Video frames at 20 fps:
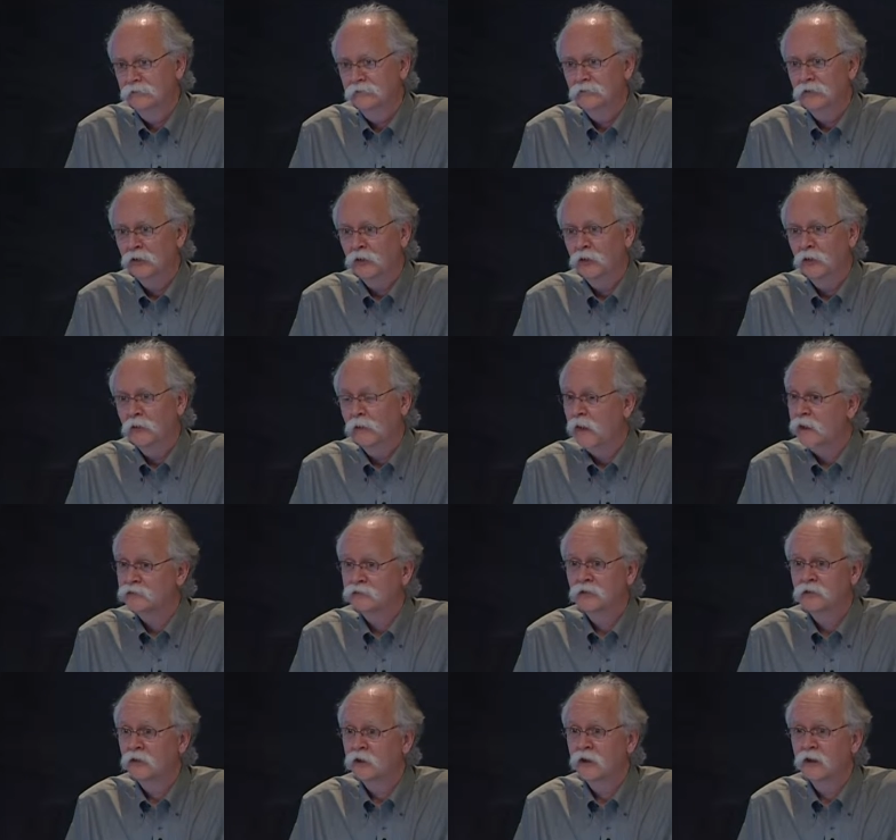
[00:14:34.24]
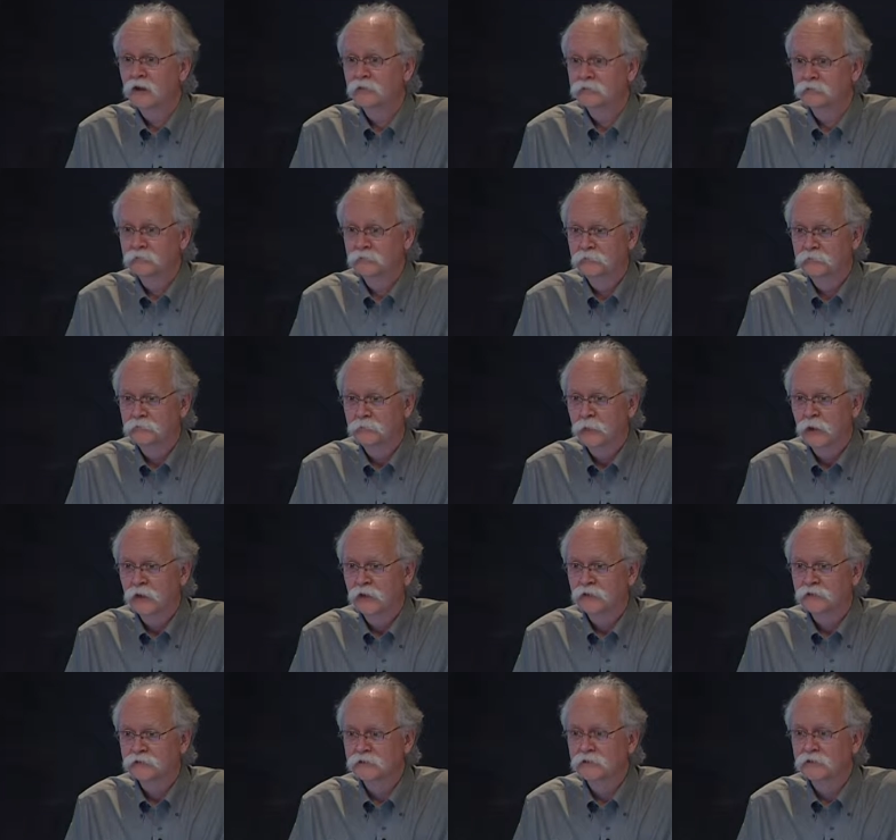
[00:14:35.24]
you know, that's good enough
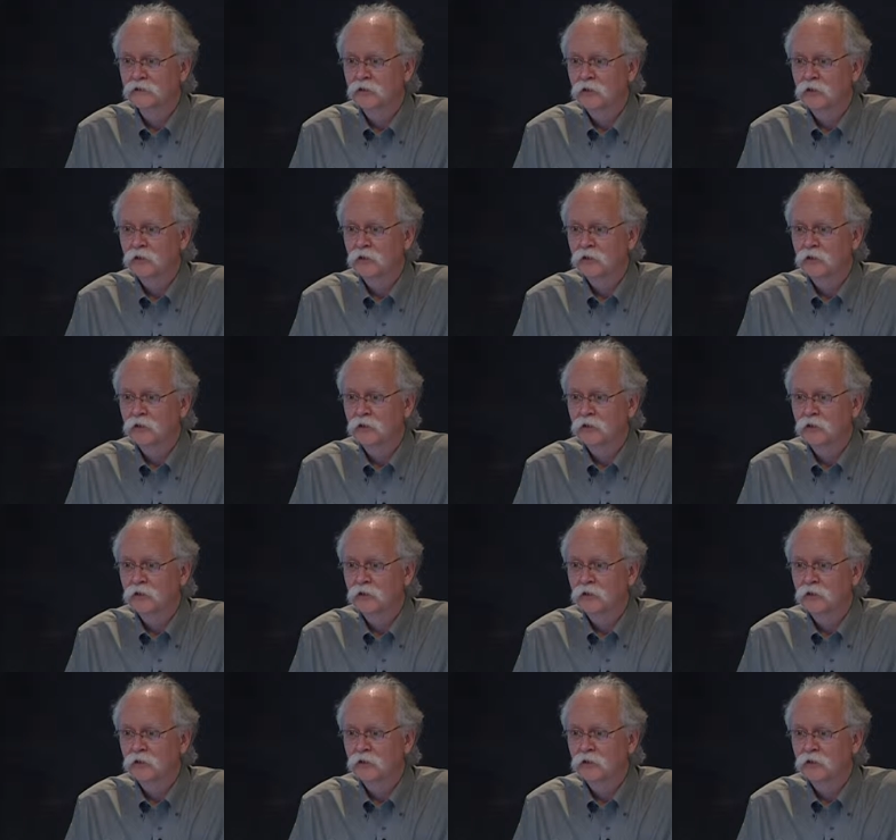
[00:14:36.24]
because